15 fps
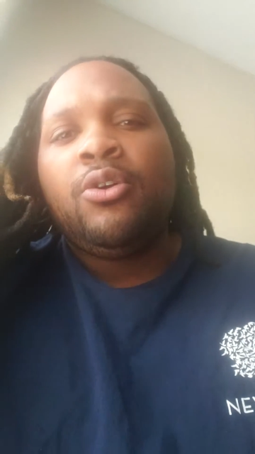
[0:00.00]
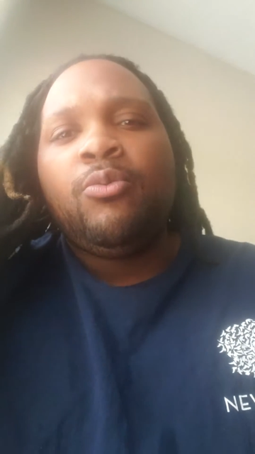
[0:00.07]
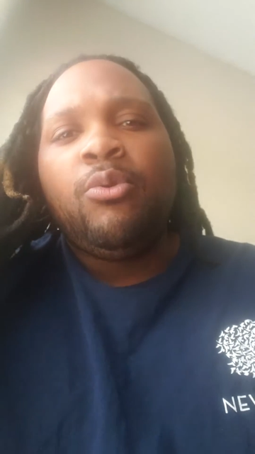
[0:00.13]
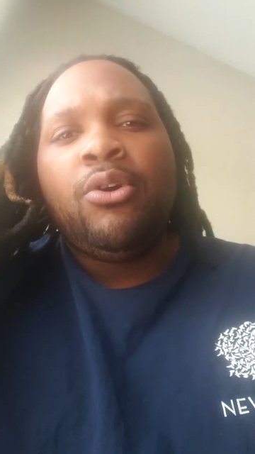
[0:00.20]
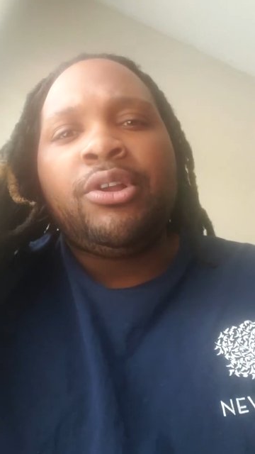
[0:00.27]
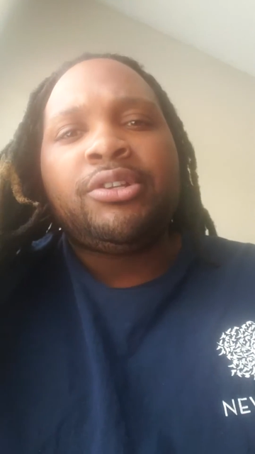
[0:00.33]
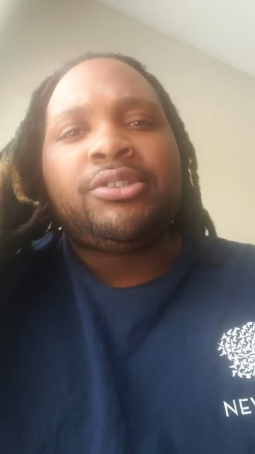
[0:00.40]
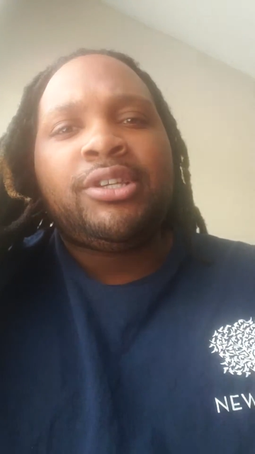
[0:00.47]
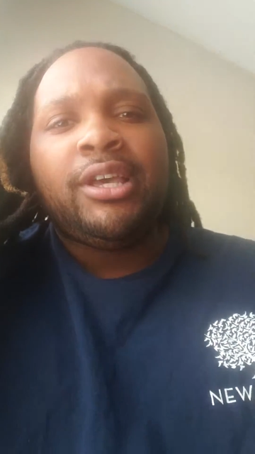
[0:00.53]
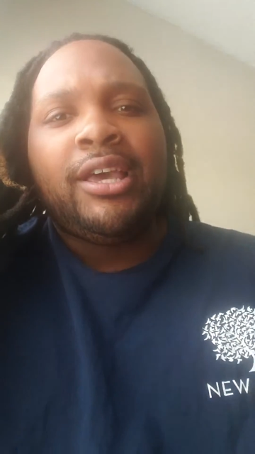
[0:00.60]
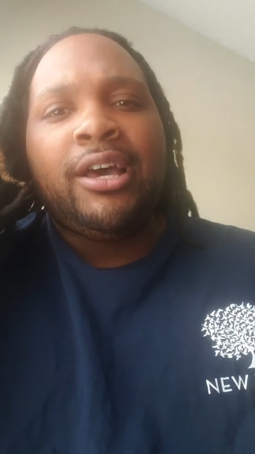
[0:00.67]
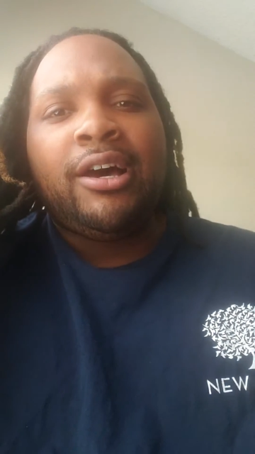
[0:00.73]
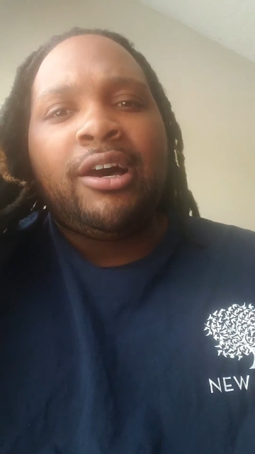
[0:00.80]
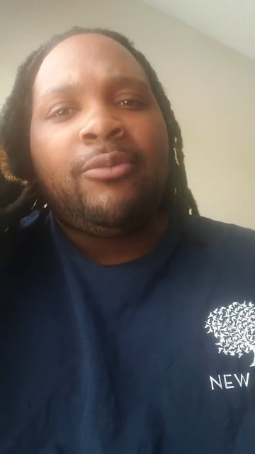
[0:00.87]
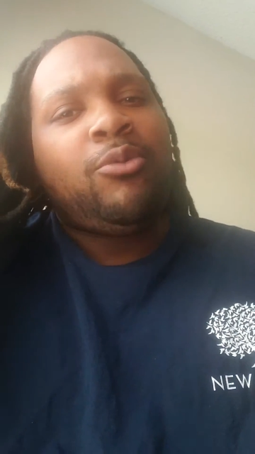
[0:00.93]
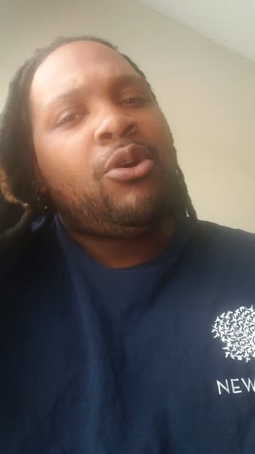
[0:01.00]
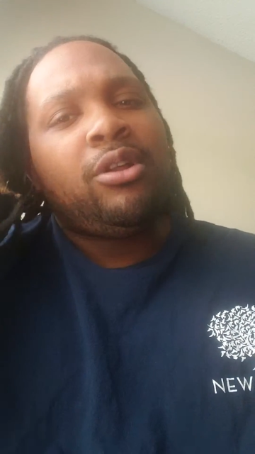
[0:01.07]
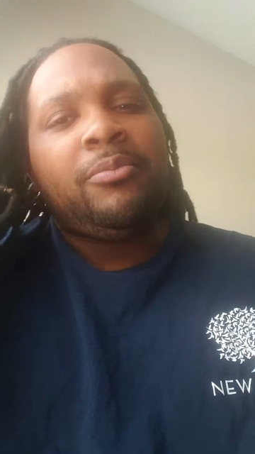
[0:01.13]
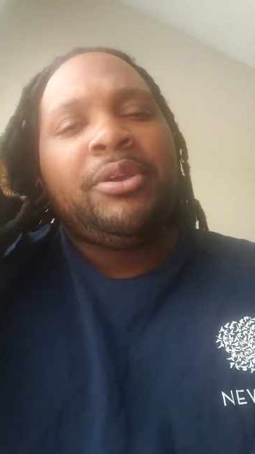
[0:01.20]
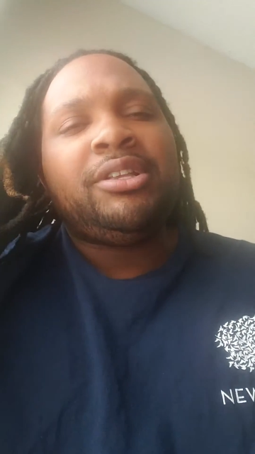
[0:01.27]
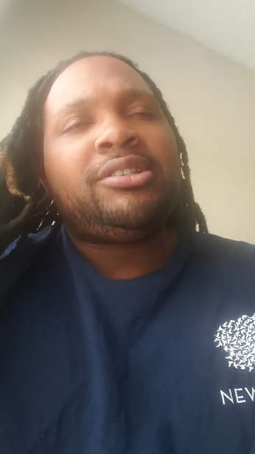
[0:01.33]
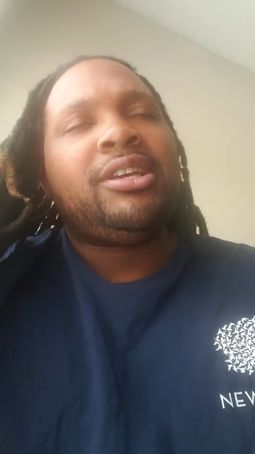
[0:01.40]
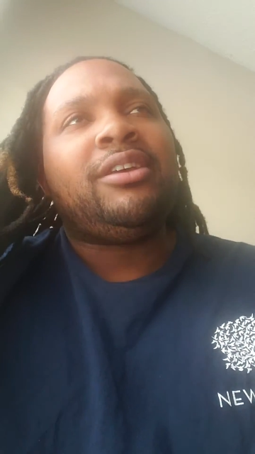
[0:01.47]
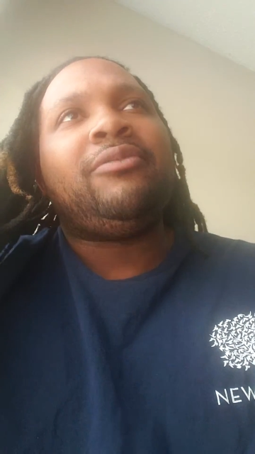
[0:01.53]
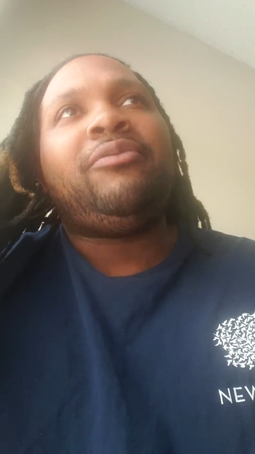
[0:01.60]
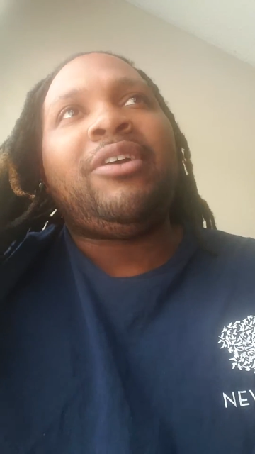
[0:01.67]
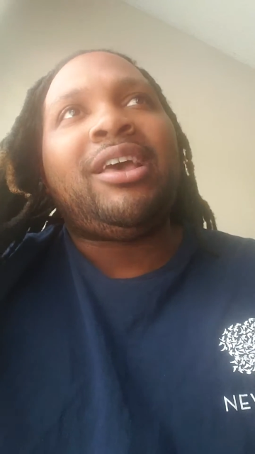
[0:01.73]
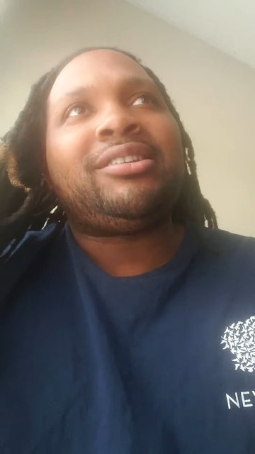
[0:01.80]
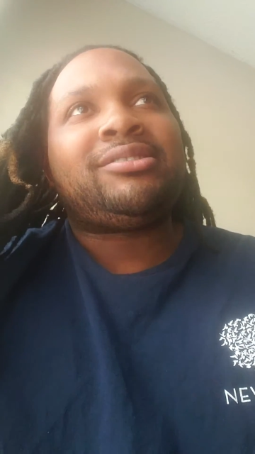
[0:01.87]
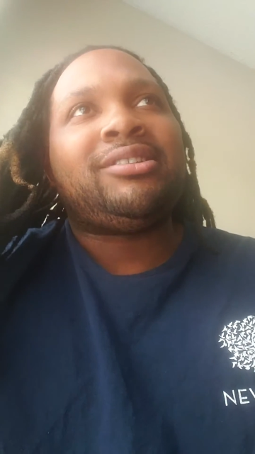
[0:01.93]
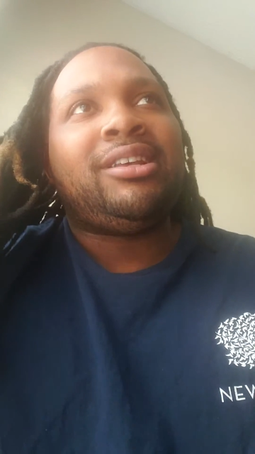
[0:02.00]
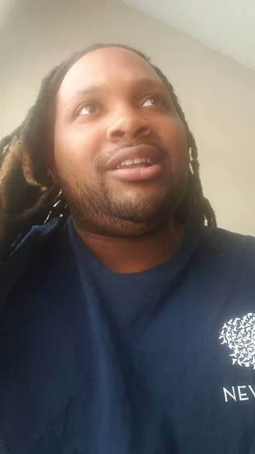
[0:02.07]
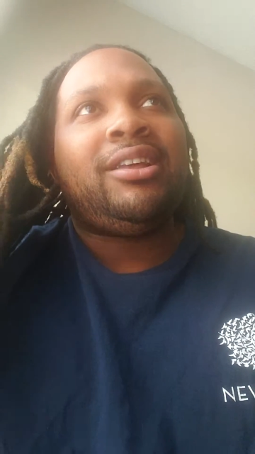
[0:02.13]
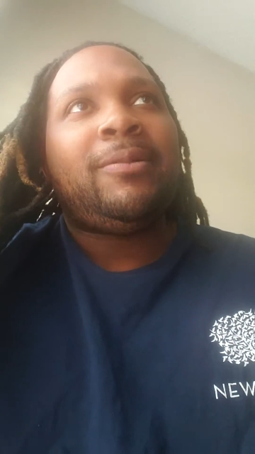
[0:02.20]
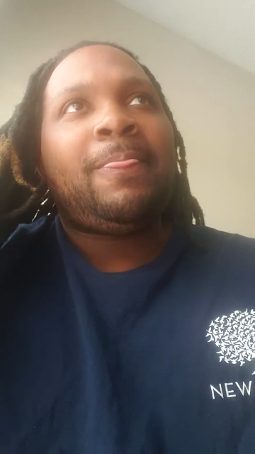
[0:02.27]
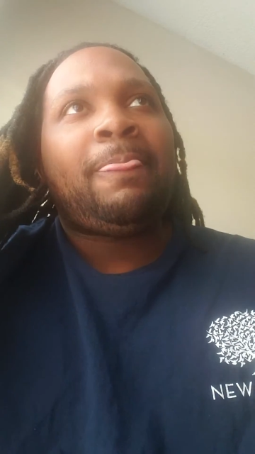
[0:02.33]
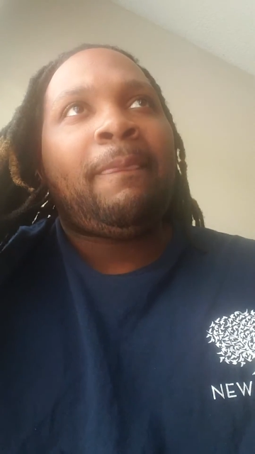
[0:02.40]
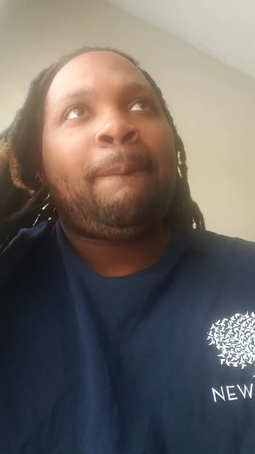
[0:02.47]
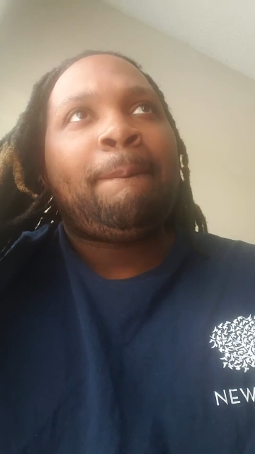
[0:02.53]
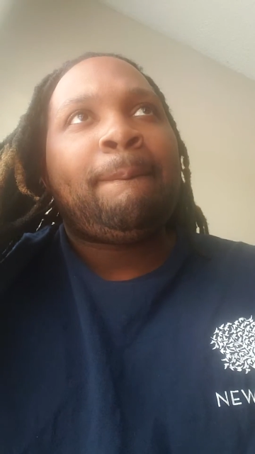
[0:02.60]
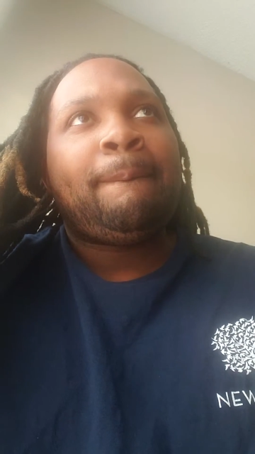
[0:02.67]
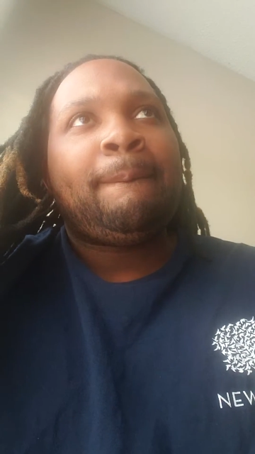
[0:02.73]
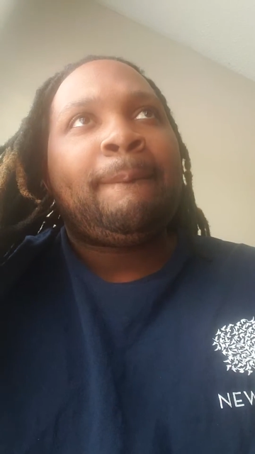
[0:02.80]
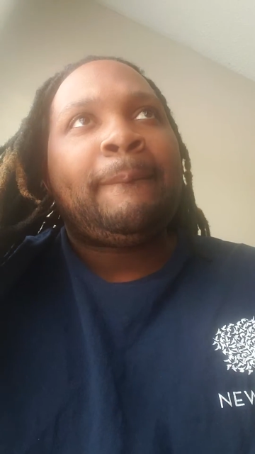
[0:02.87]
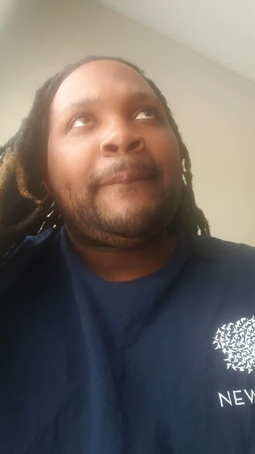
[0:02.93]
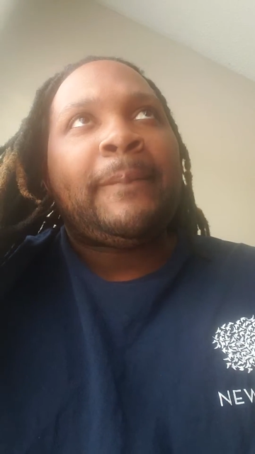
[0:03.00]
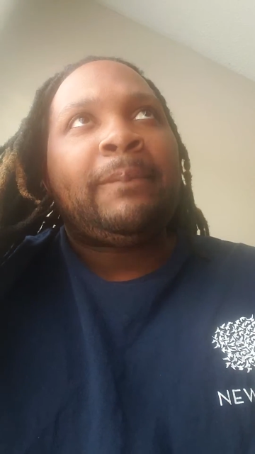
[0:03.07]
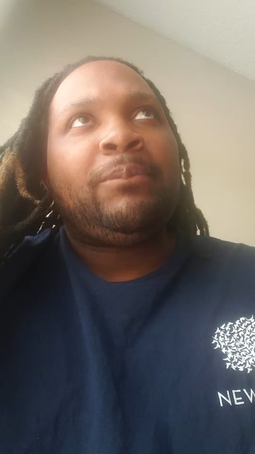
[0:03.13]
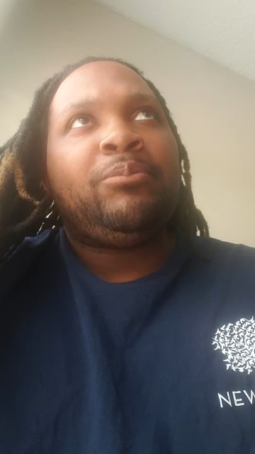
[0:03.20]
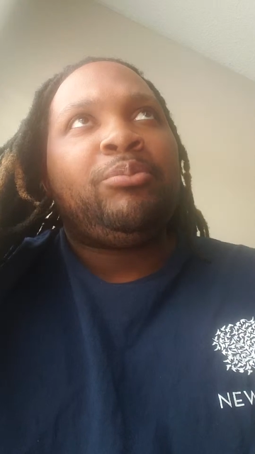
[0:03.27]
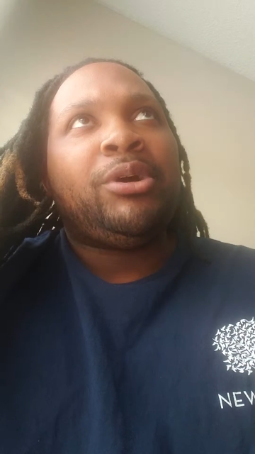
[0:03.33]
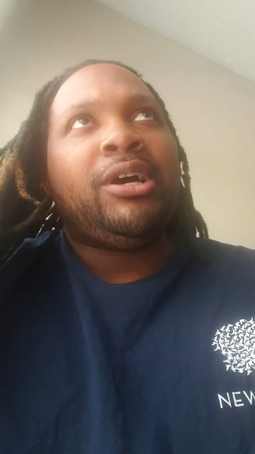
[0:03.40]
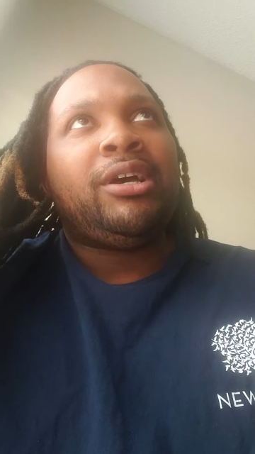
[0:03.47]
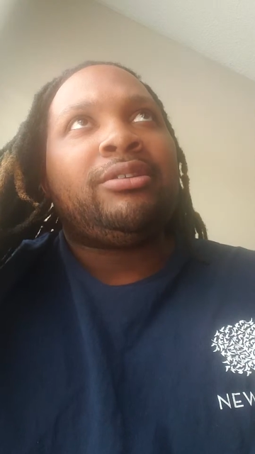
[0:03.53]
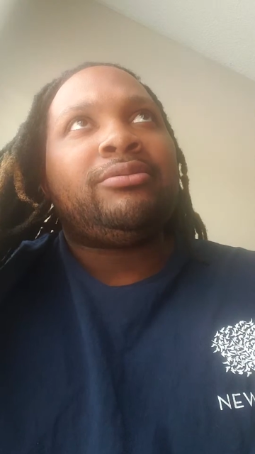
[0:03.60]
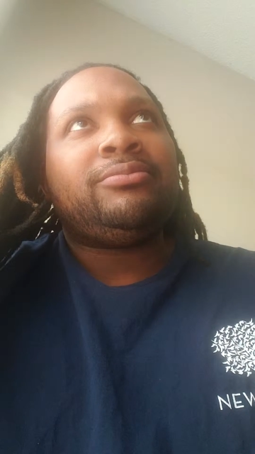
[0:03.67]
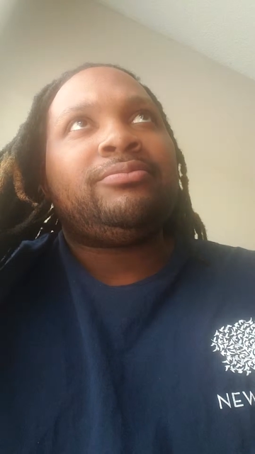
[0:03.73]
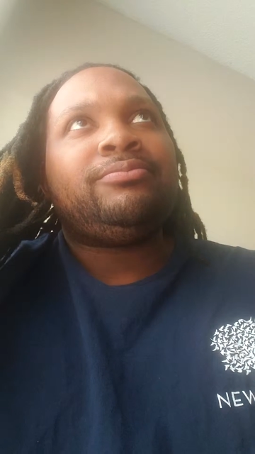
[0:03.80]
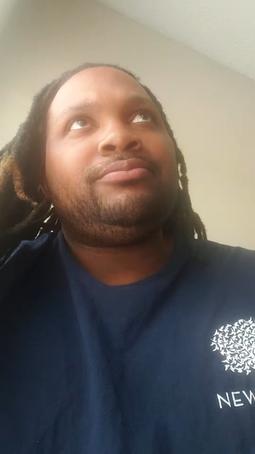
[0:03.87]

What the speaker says: wanted me to invest in it, but